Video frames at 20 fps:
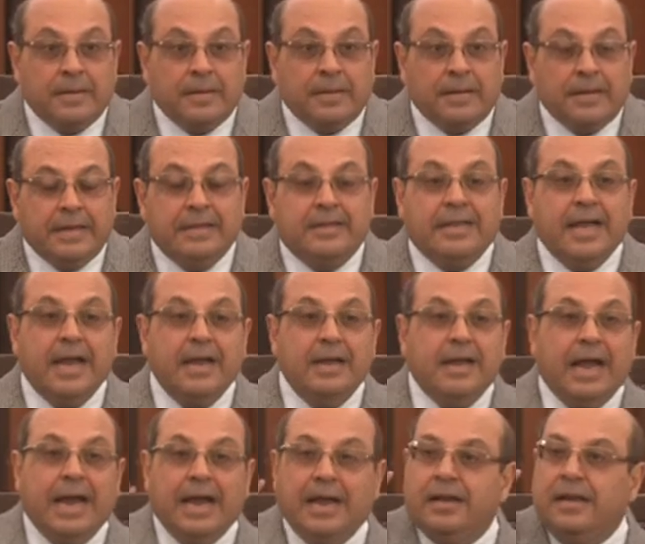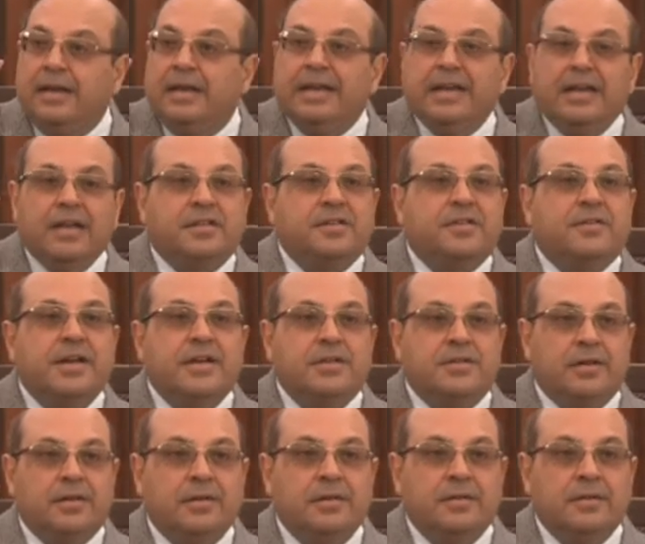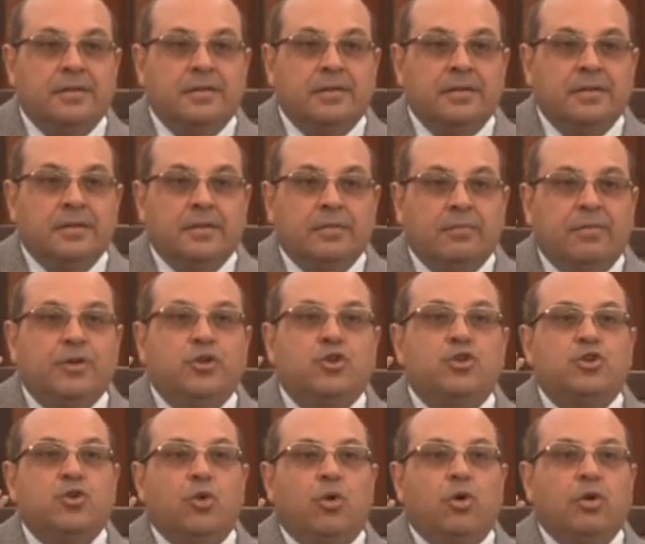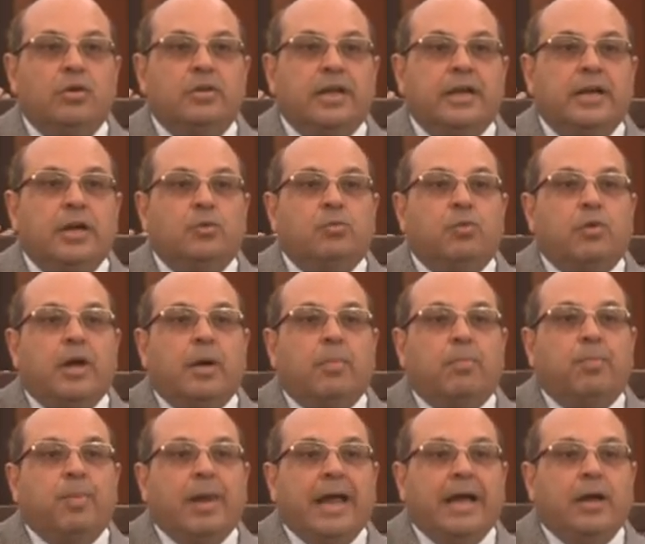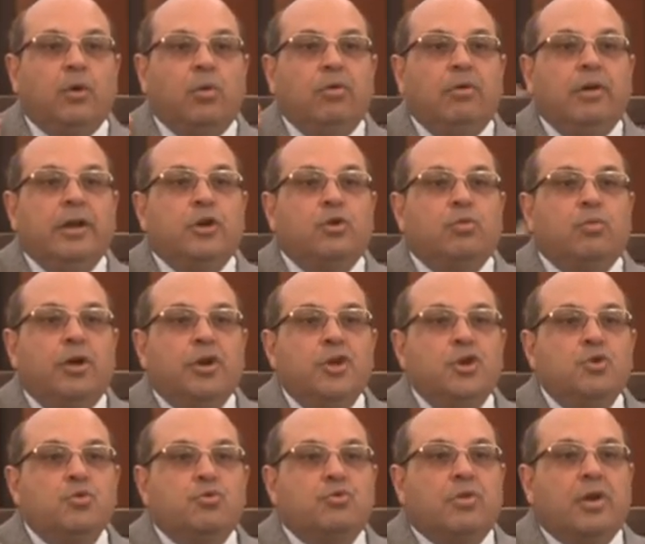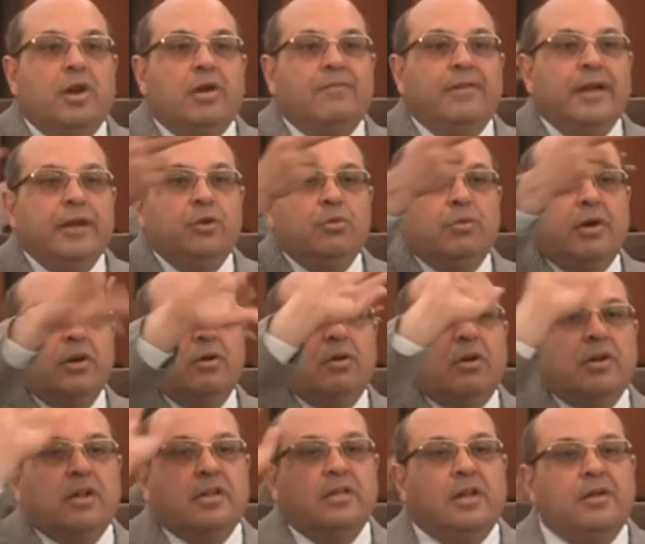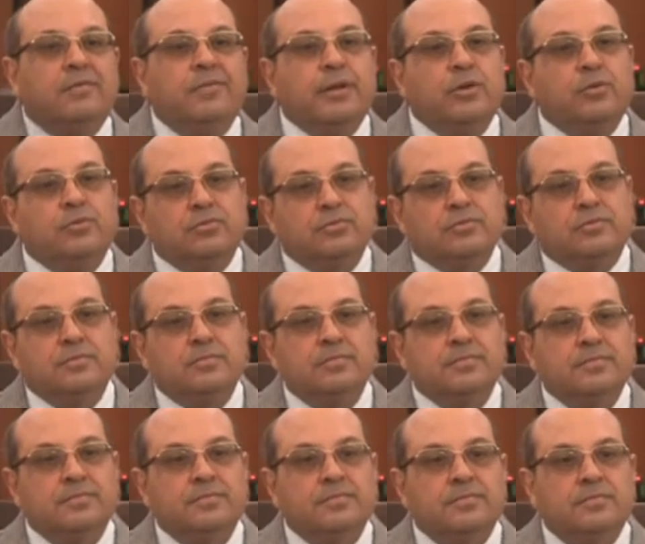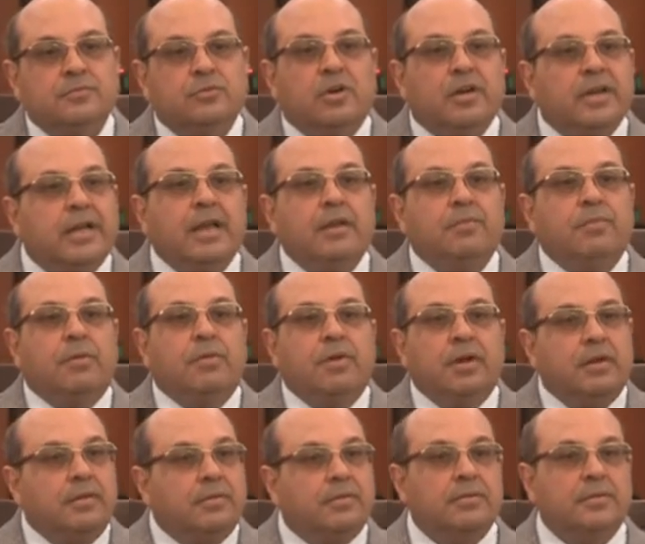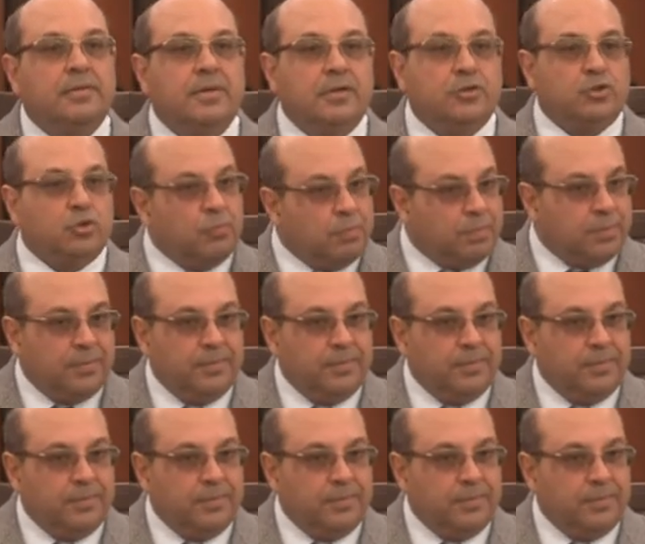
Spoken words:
he then had an illustration which showed that it would apply only to a neutral venue and not other venues. So again we were in a soup.